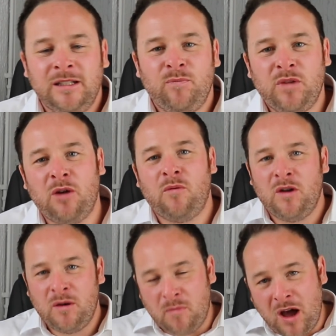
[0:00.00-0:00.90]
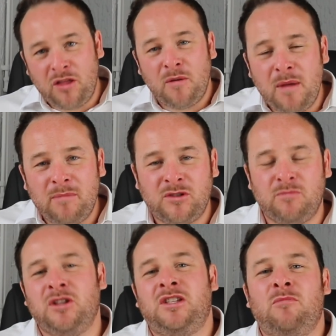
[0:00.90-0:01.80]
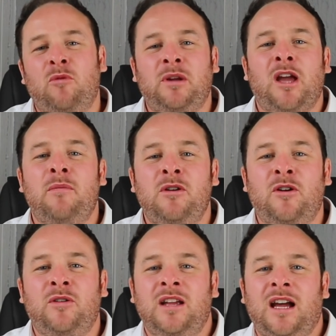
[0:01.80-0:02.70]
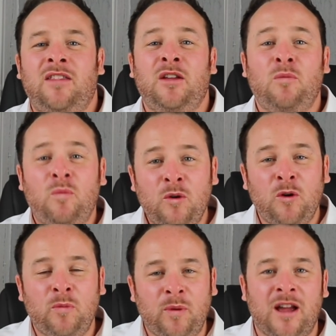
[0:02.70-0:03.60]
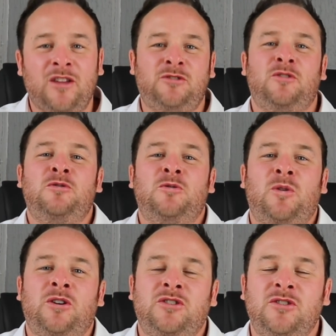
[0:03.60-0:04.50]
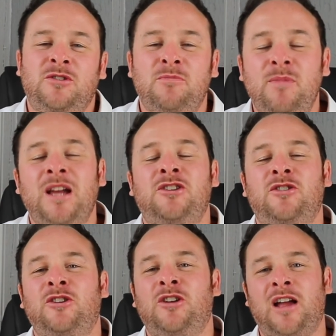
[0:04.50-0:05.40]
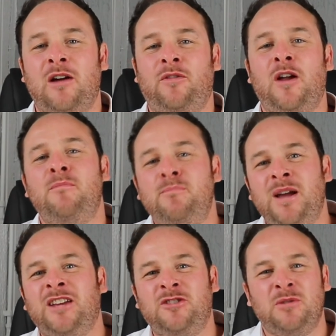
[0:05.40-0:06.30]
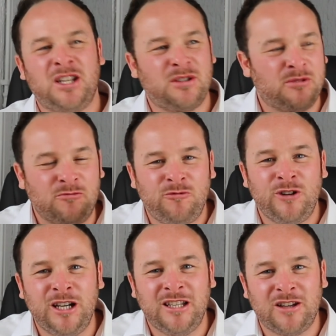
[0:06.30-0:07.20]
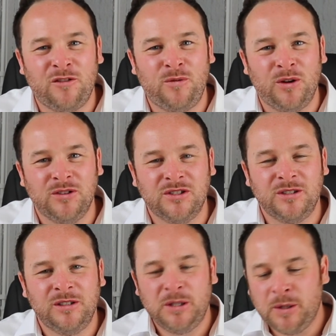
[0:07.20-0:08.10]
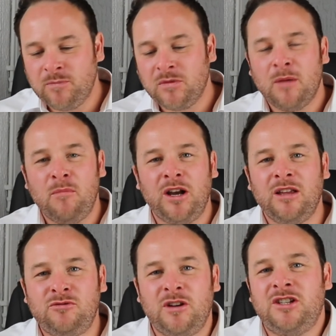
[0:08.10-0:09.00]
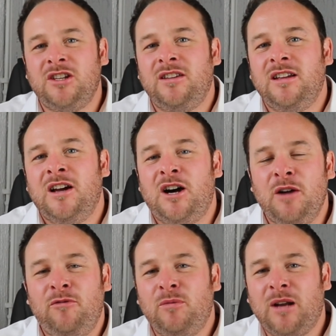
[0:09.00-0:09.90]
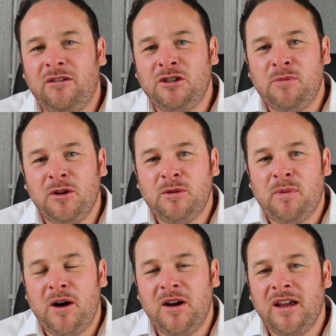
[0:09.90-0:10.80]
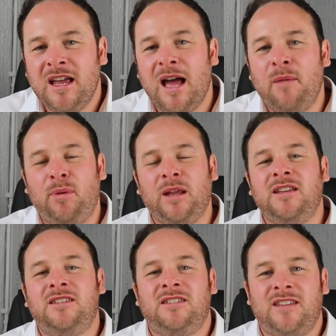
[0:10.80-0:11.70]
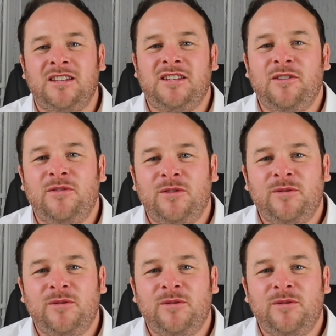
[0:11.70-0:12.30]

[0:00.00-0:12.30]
Now, other members of my team will be coming on and they will be answering your questions, so make sure you look out for it and make sure you ask them some really tough ones. My name's Richard, I'm from Clarus MotorPark, and please stay safe.